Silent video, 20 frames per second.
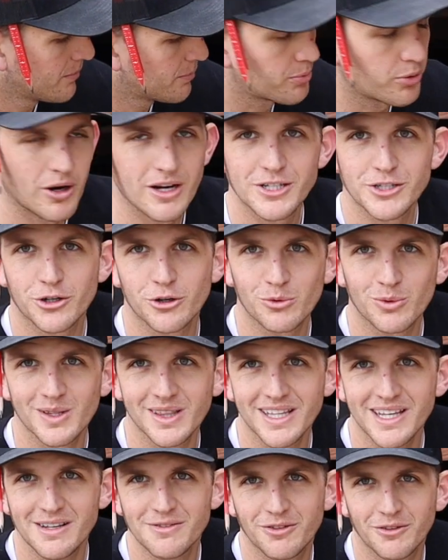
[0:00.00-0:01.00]
pressure
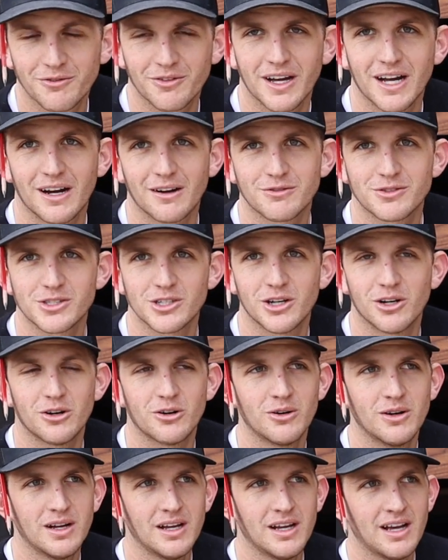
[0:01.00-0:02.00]
relief valve.
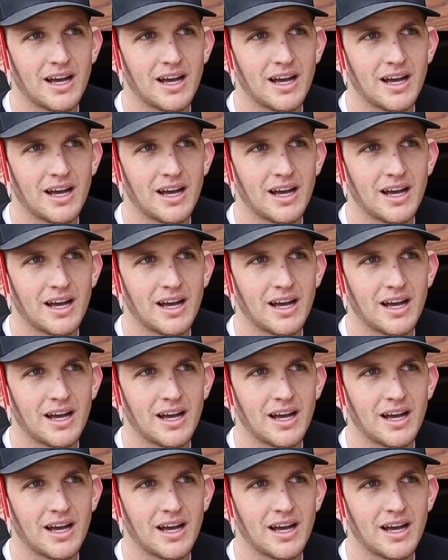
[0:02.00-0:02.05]
So